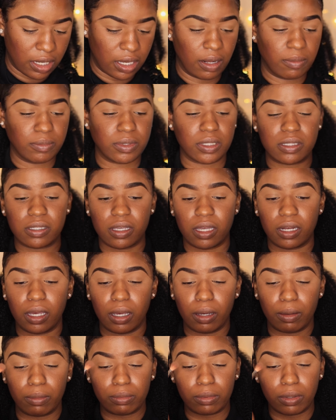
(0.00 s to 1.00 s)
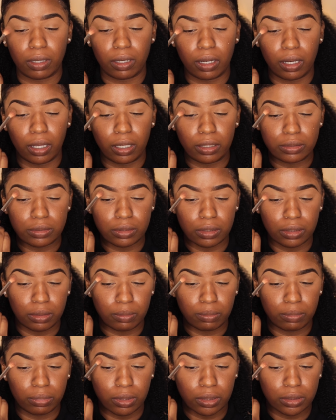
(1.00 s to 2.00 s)
And I'm just going to
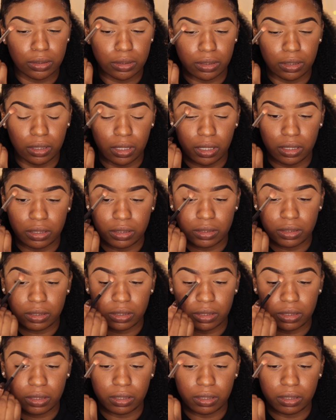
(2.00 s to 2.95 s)
lightly brush that